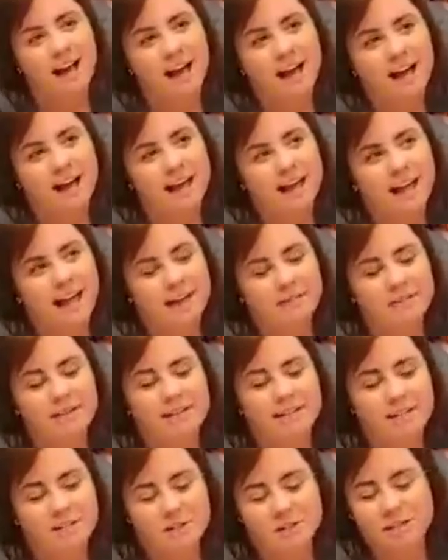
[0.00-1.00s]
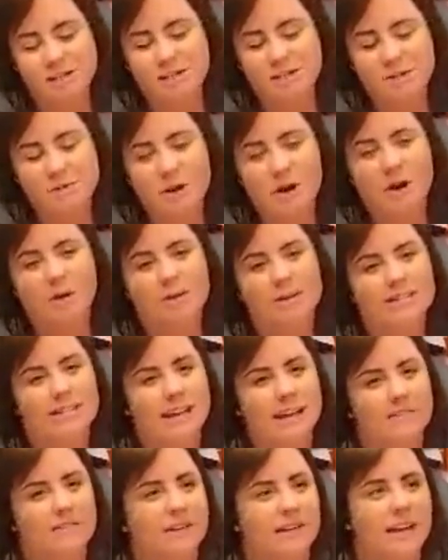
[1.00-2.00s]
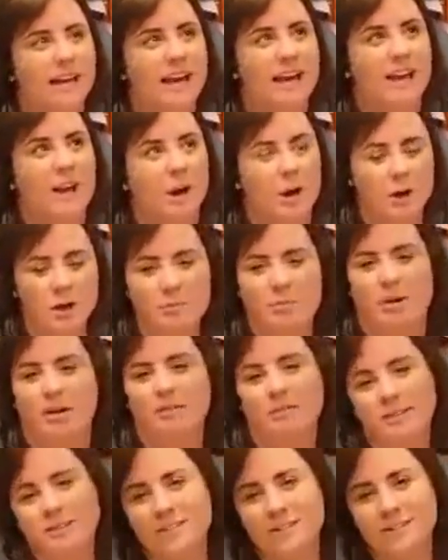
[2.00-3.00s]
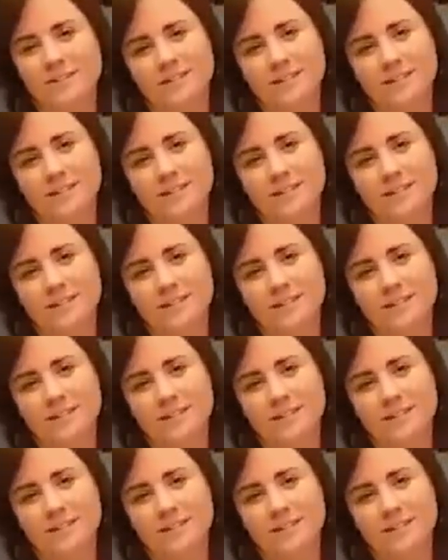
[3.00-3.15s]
I have an addiction to always having a hearty breakfast on